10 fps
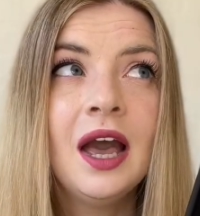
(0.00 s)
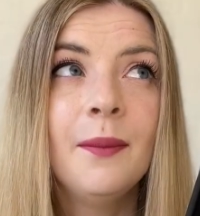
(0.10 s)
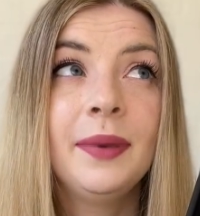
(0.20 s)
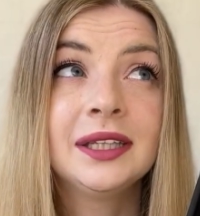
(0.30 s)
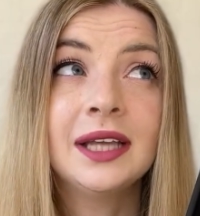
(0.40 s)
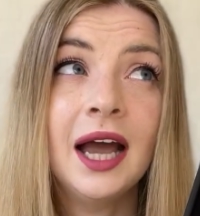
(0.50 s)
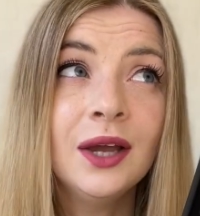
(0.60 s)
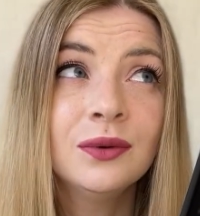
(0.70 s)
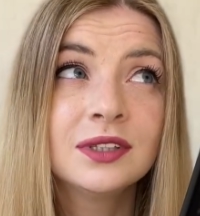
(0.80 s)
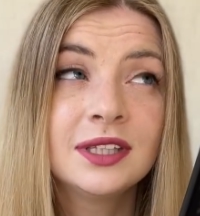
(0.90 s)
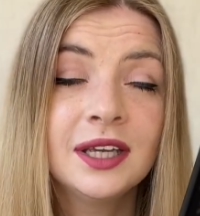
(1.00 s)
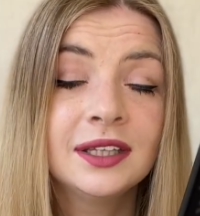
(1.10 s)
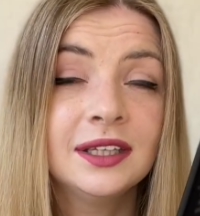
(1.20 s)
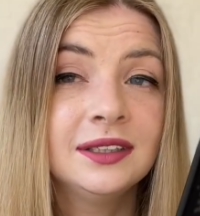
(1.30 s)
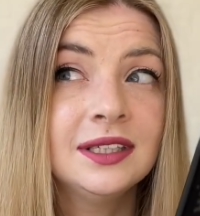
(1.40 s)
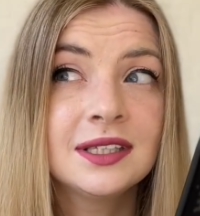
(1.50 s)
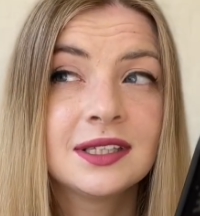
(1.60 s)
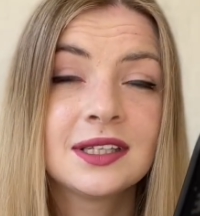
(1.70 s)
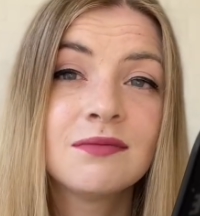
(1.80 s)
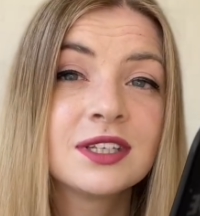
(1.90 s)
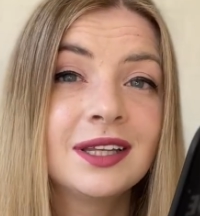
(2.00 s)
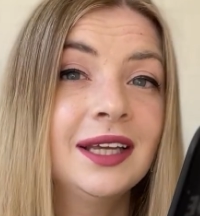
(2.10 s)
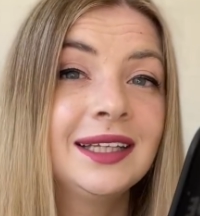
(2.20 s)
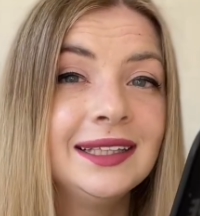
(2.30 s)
but I would think that this is something like